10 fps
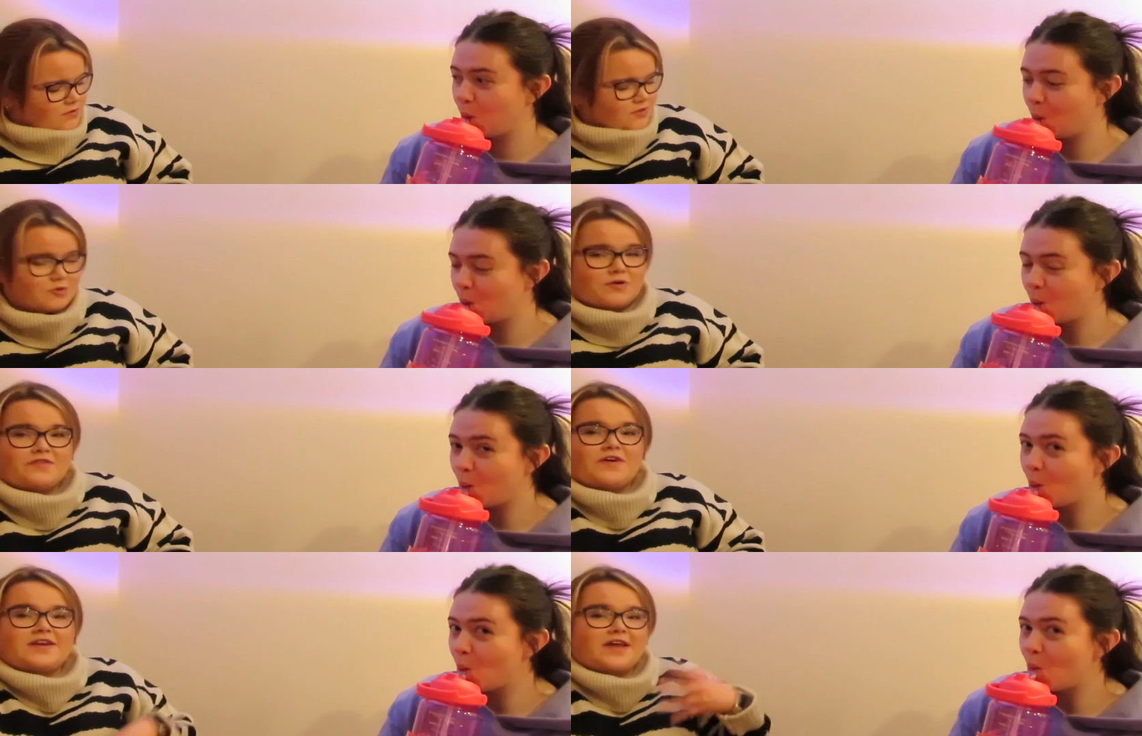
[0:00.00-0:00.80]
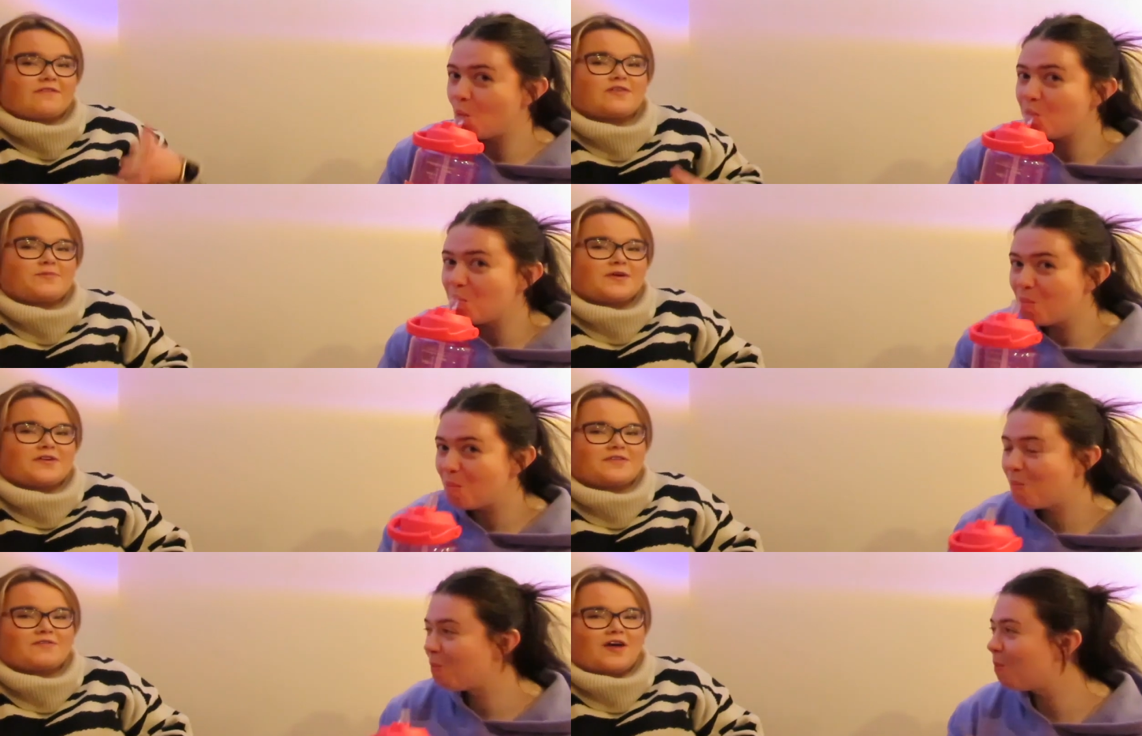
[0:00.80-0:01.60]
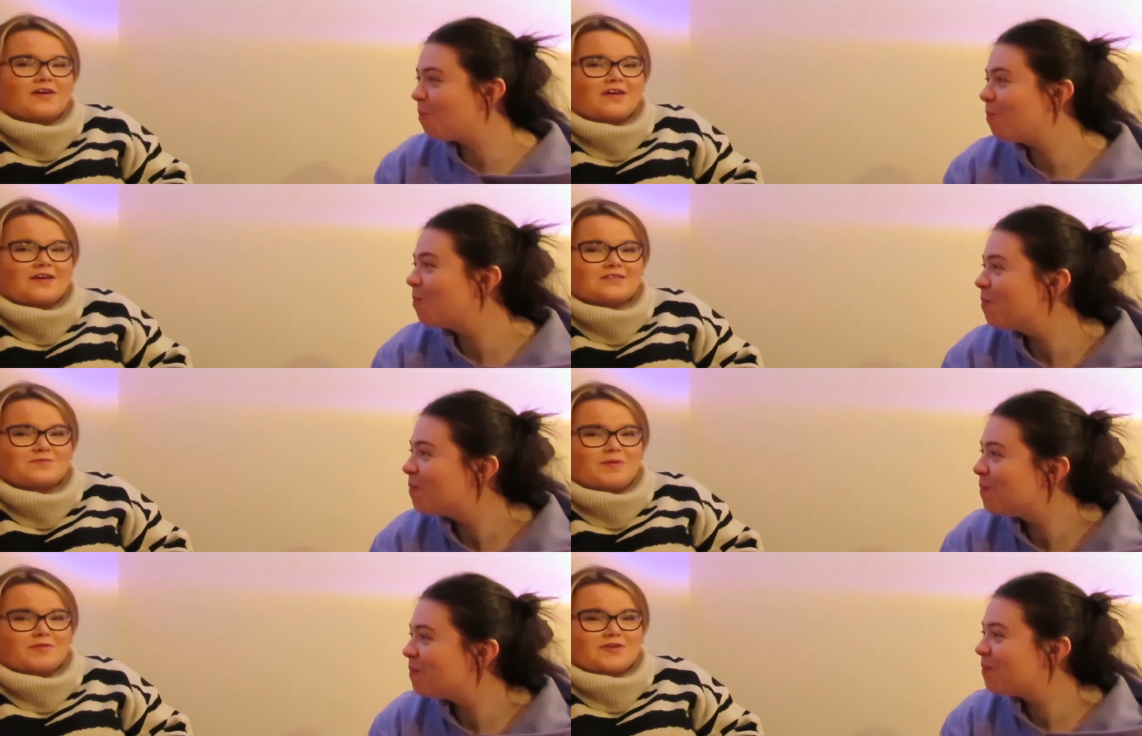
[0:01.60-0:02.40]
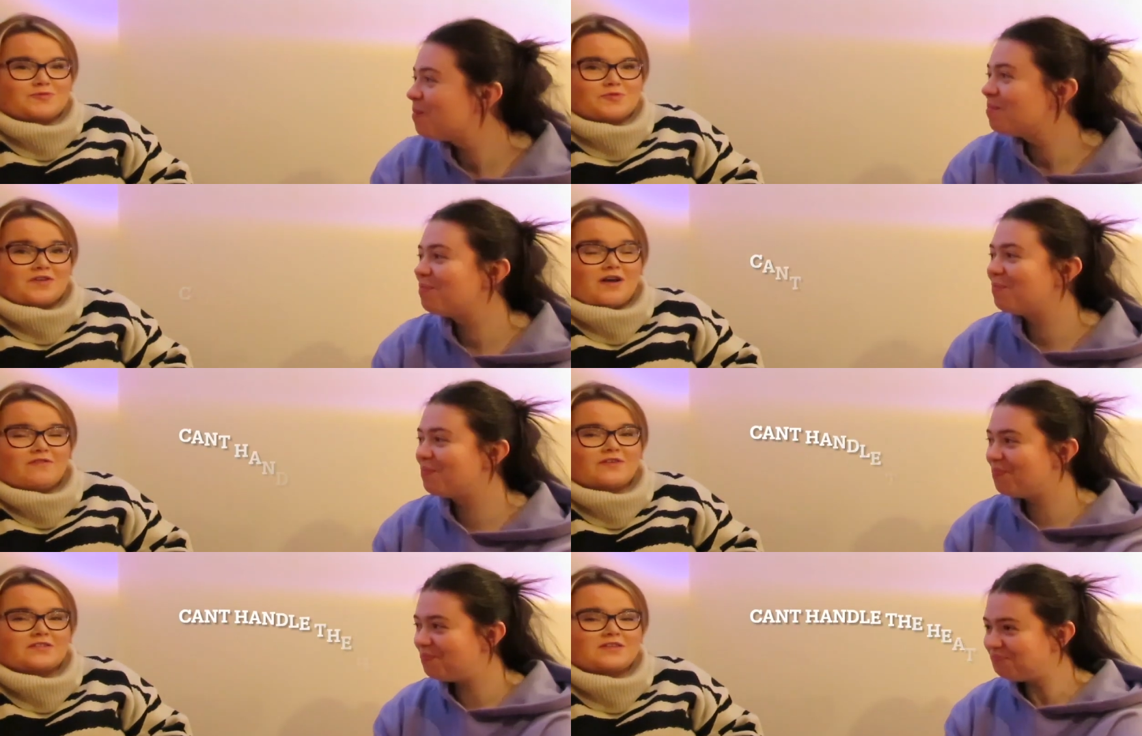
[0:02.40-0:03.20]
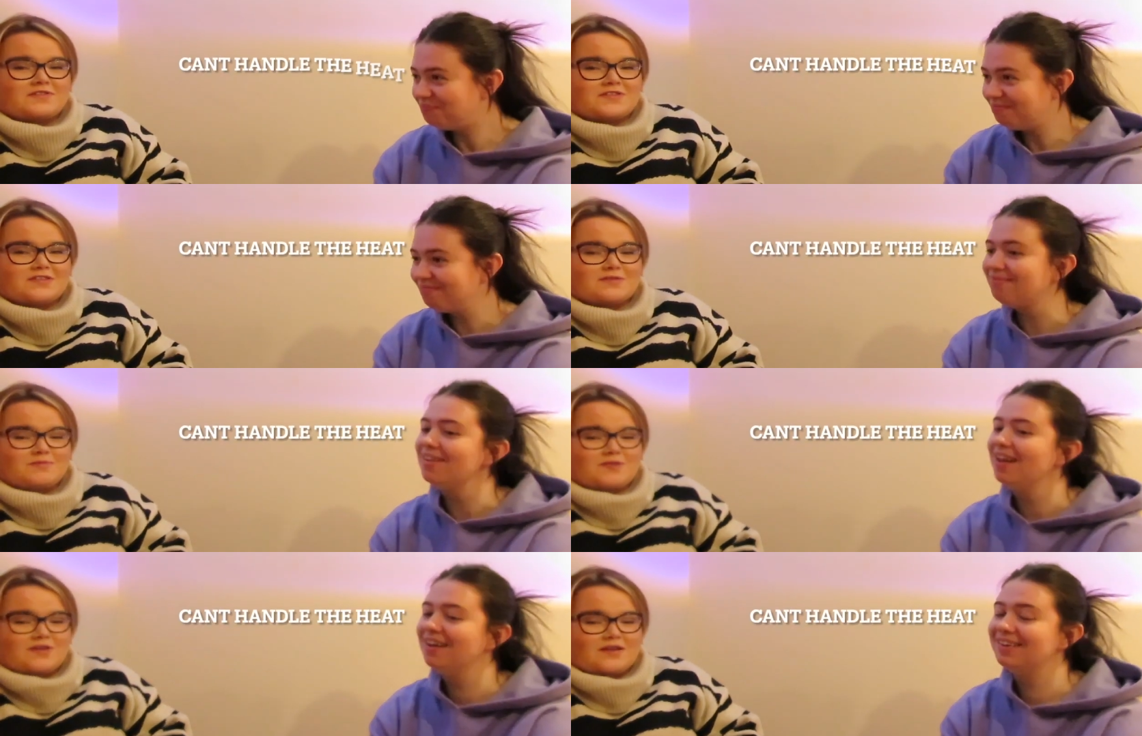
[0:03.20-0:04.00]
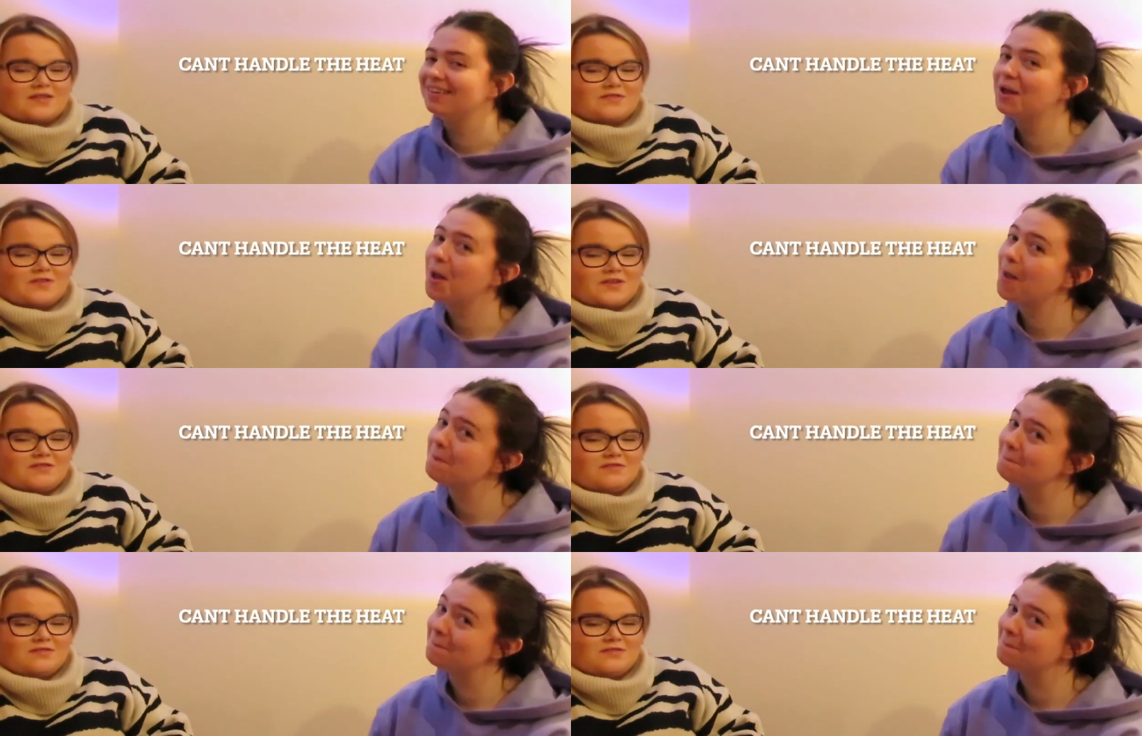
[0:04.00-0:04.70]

Speaker 1: So if I never appear in a vlog again, it's probably because we're not friends after this. But it's fine.